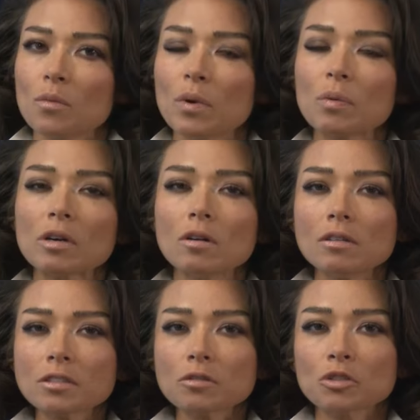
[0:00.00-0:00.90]
We were
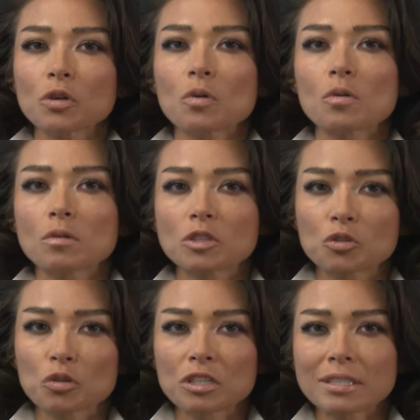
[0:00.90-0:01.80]
also told
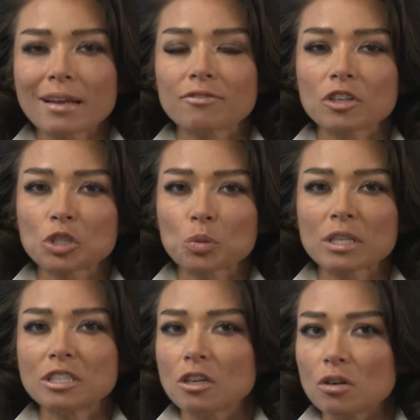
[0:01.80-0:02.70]
Crooks had
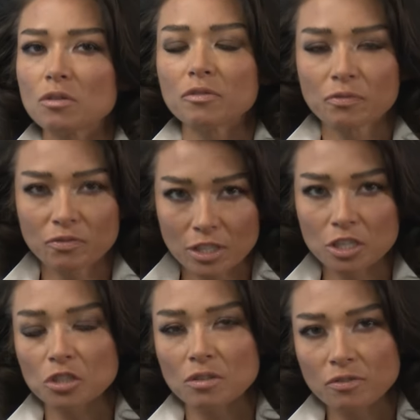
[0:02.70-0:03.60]
virtually no
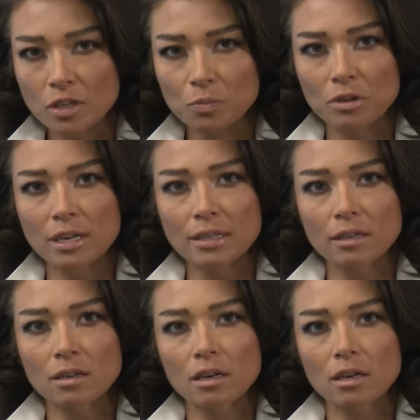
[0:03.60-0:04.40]
digital footprint. There